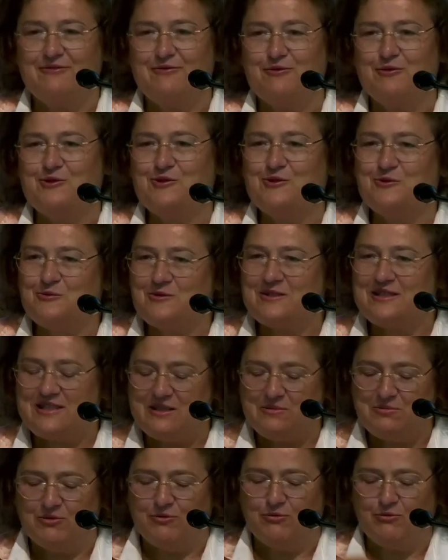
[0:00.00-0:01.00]
she wrote that
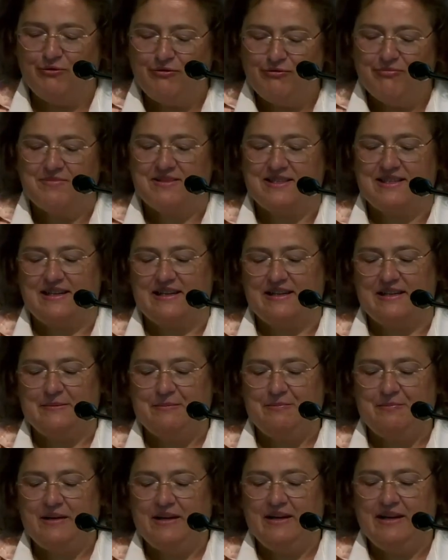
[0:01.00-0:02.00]
she now
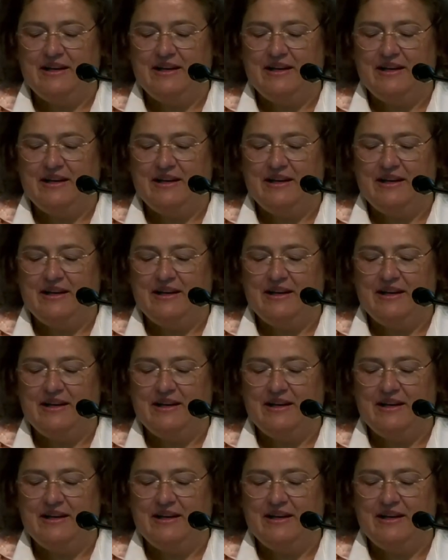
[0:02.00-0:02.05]
knew